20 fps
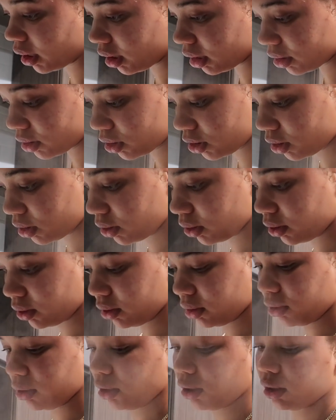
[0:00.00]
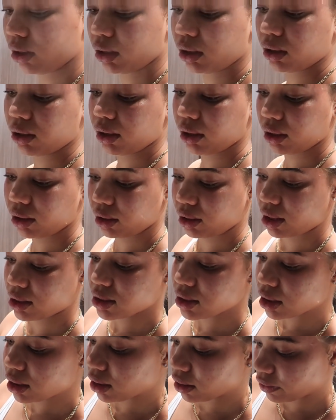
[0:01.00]
gosh.
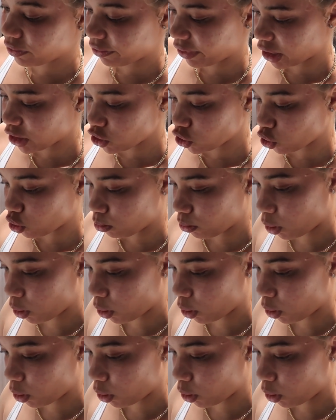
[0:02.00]
That's a good facial